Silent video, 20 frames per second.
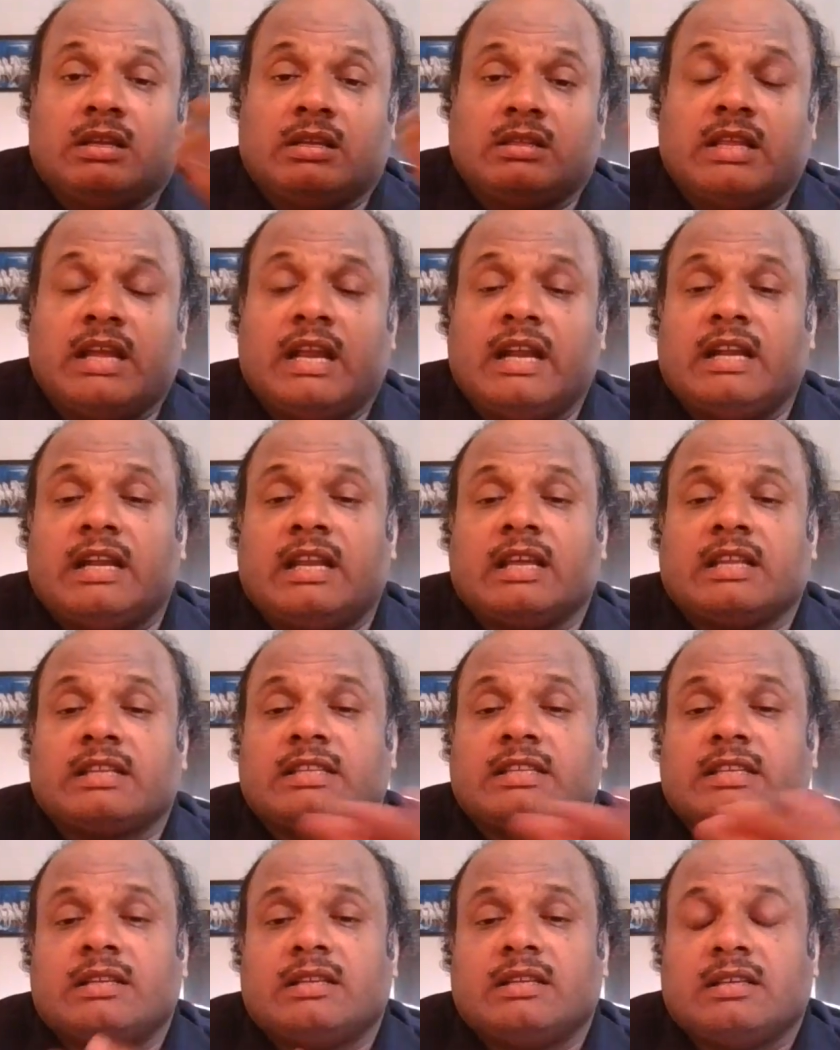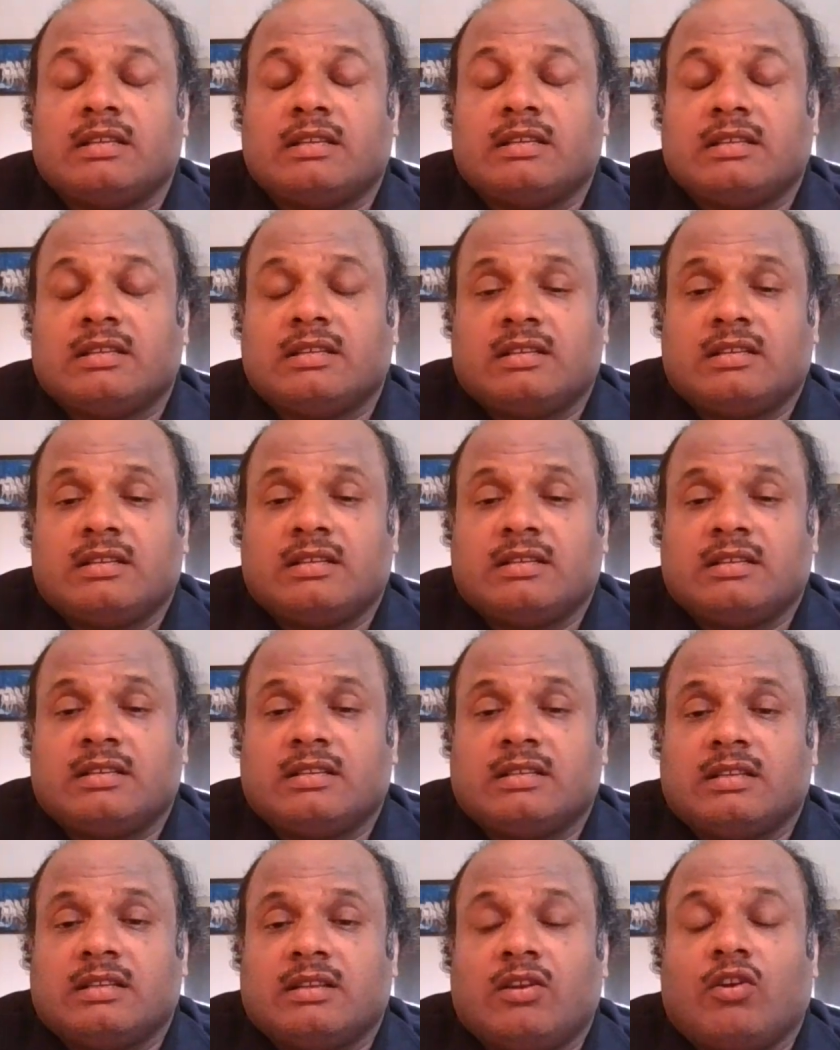the
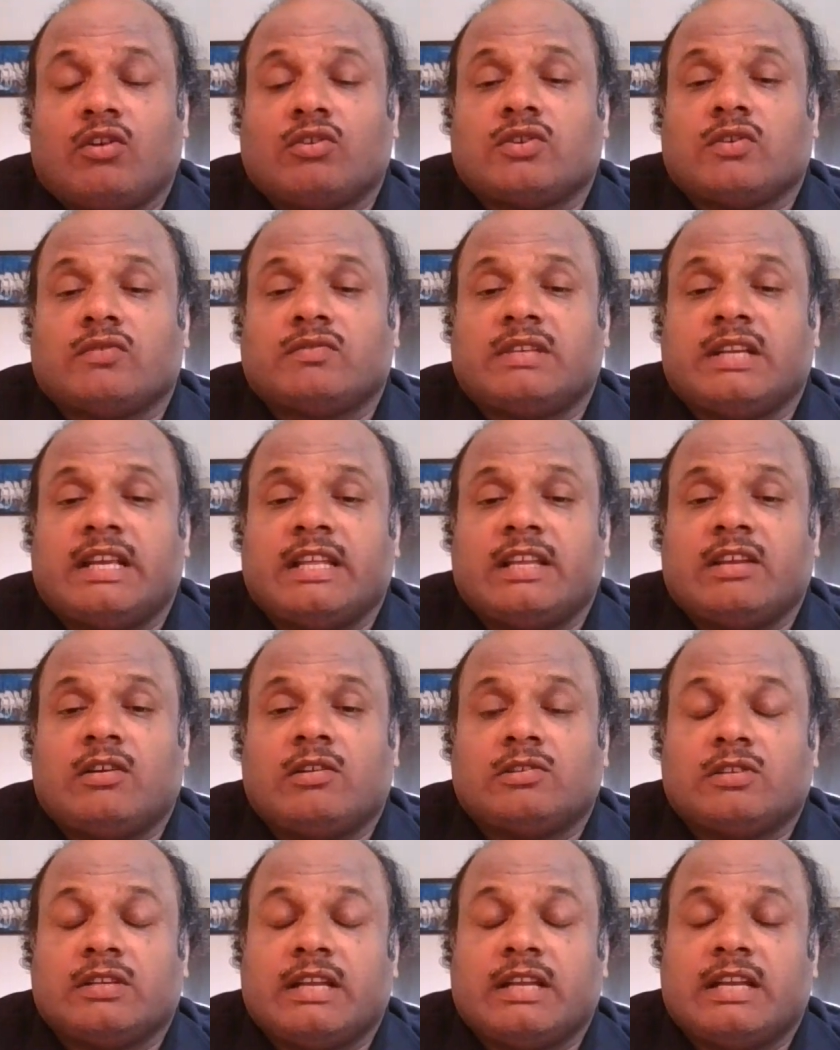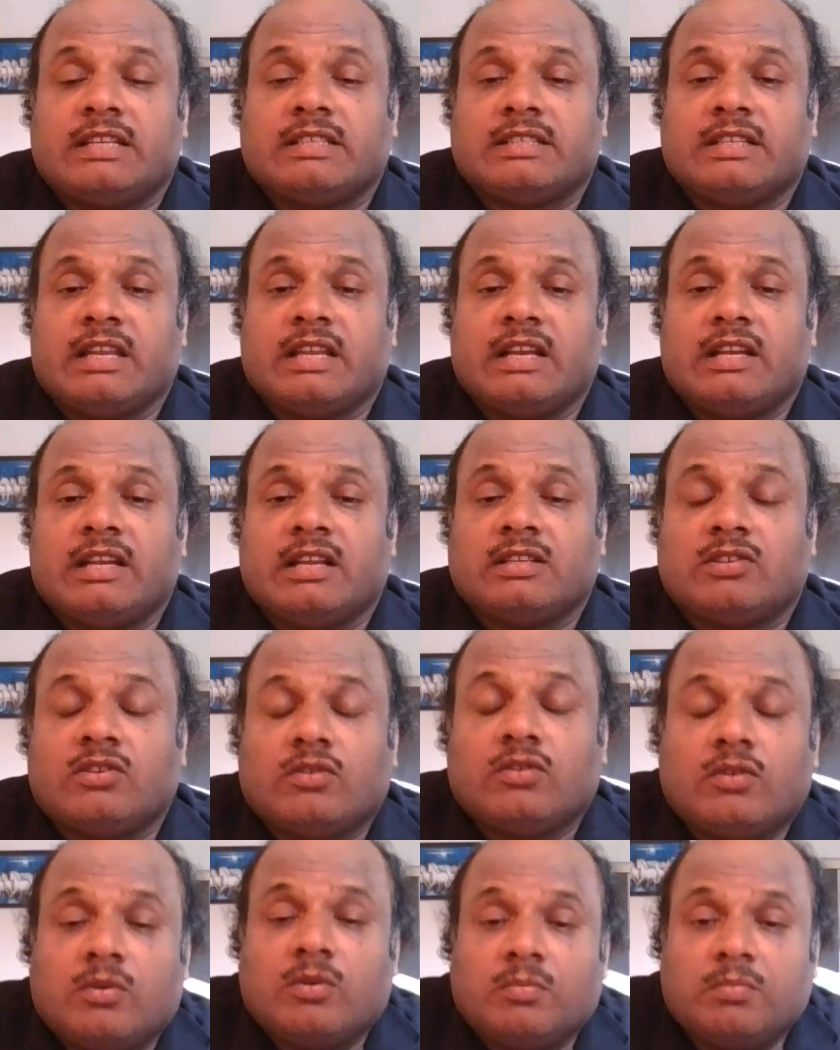entire lots of city also gets created.
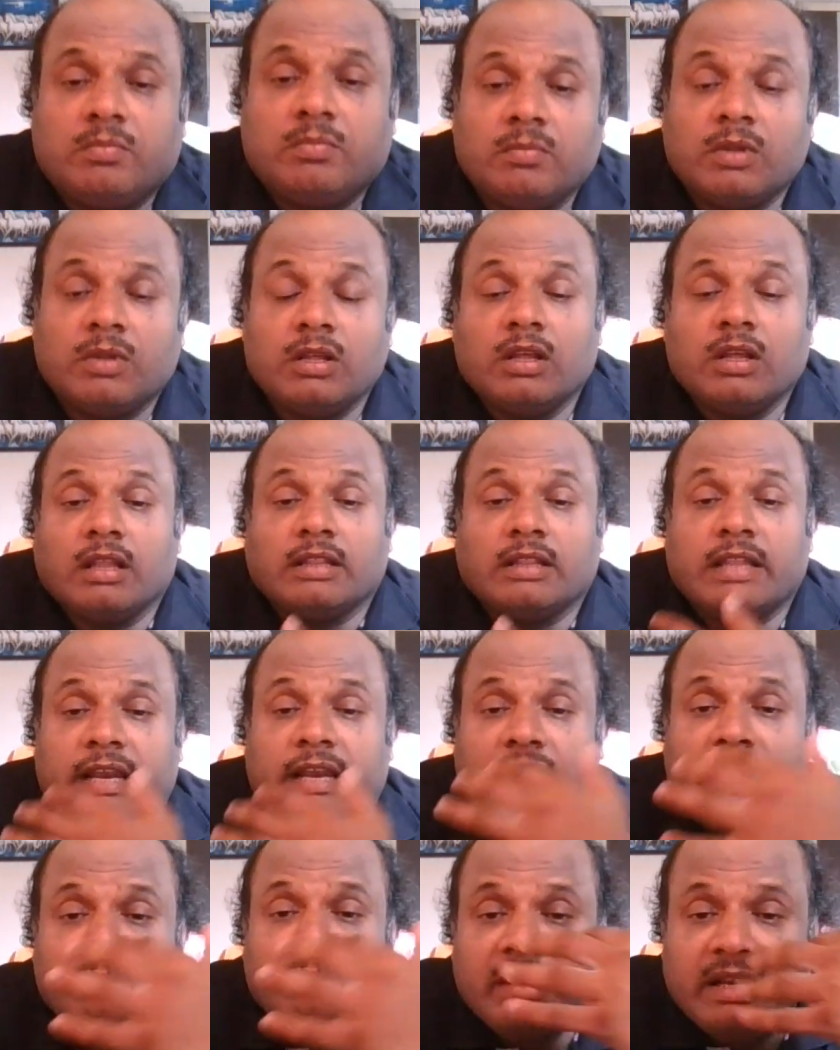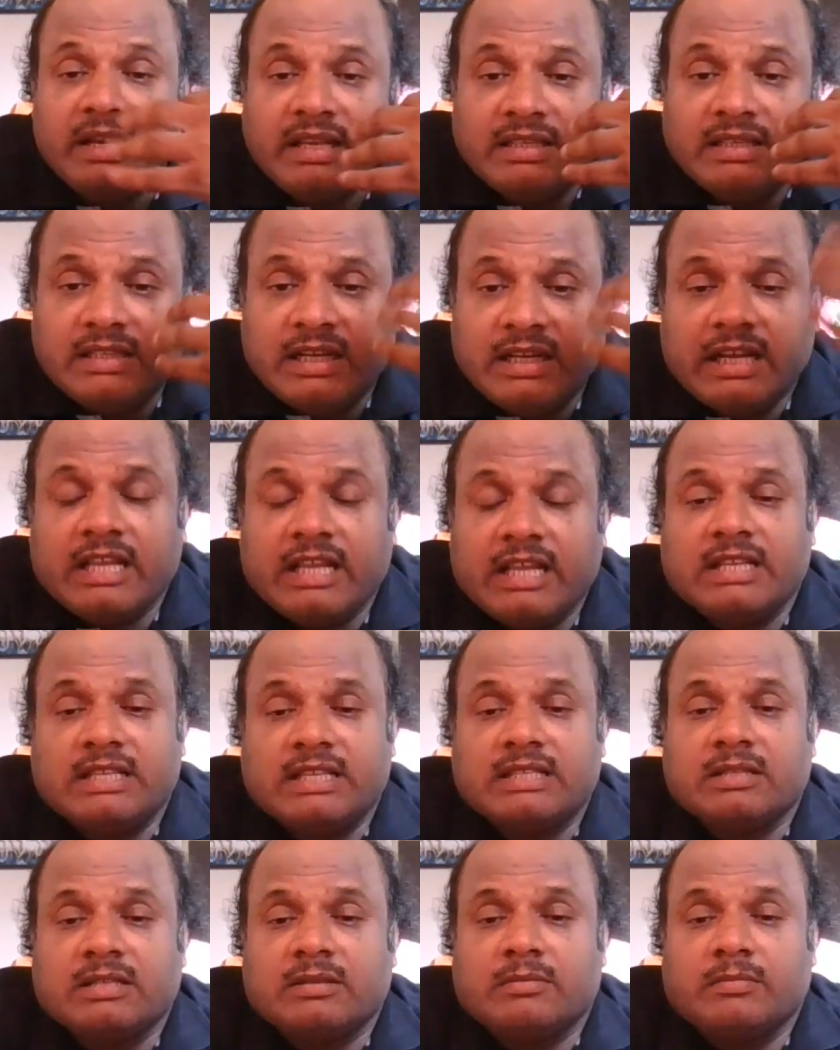So there are many
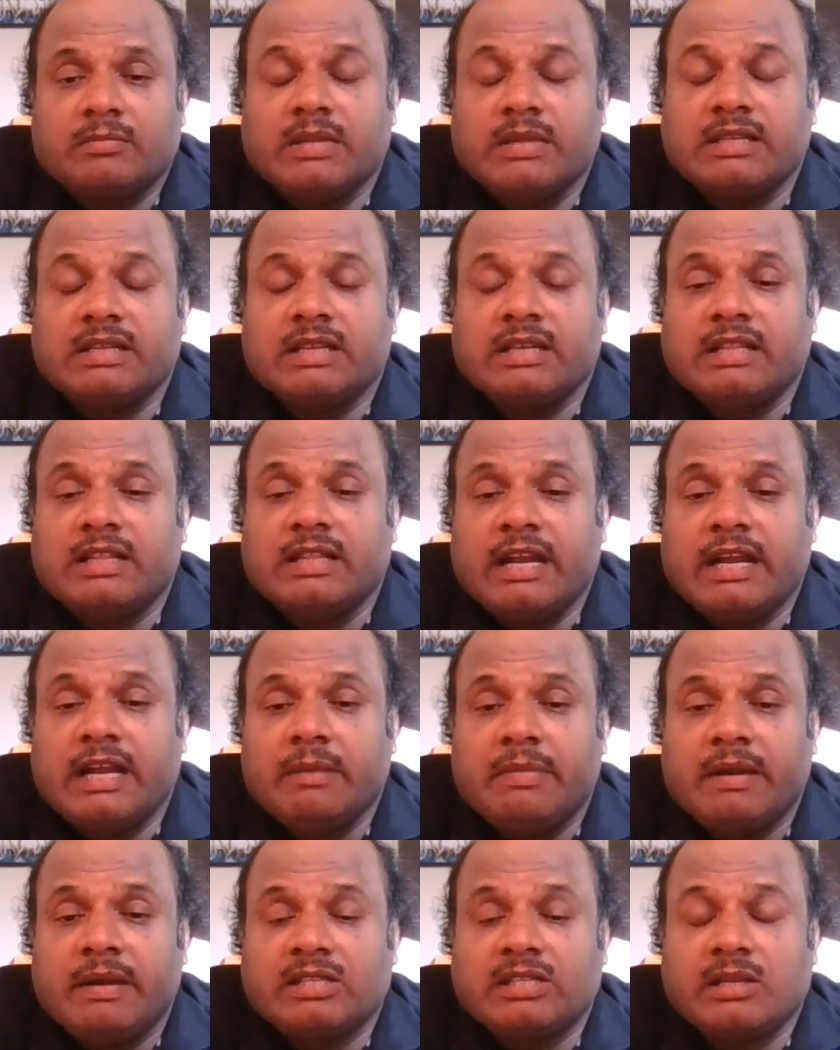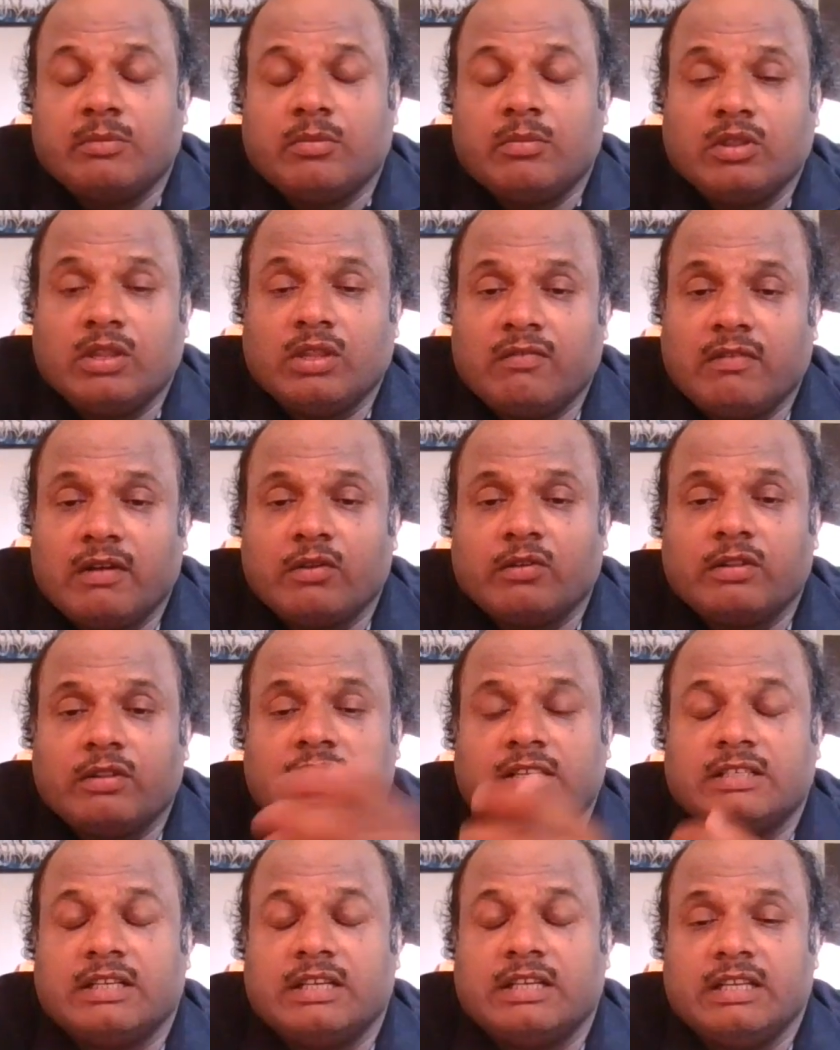cities basically that depends upon the
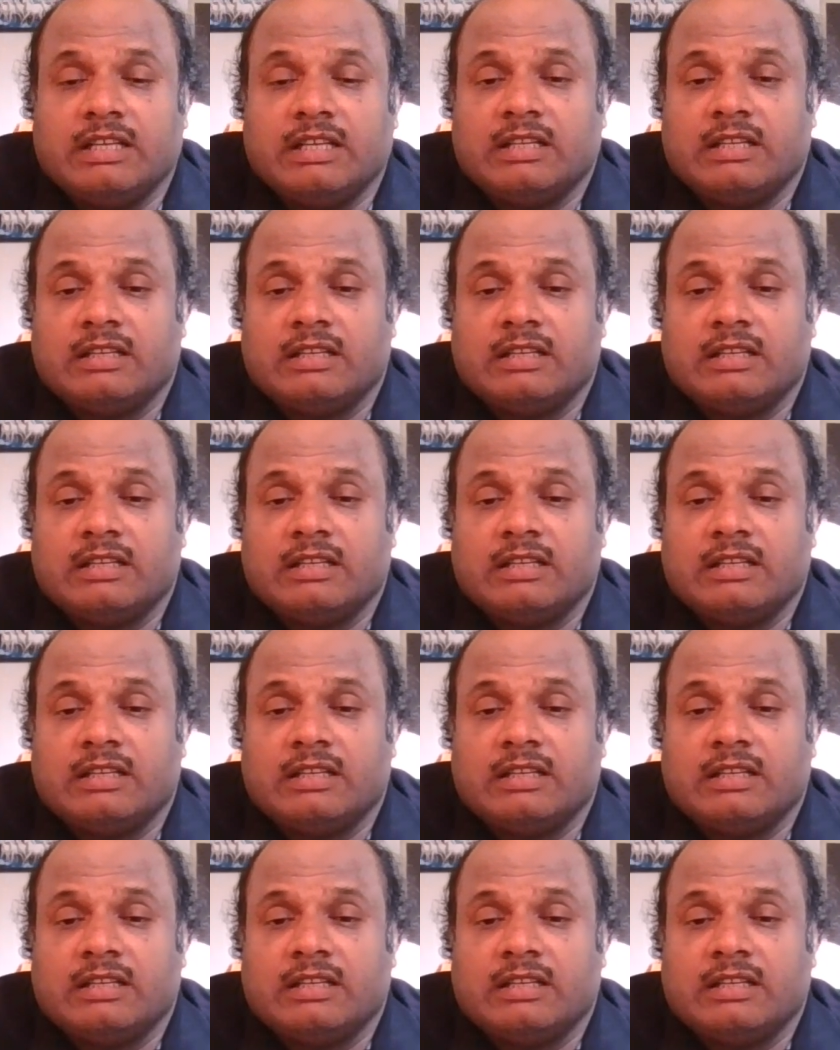Vadodara city.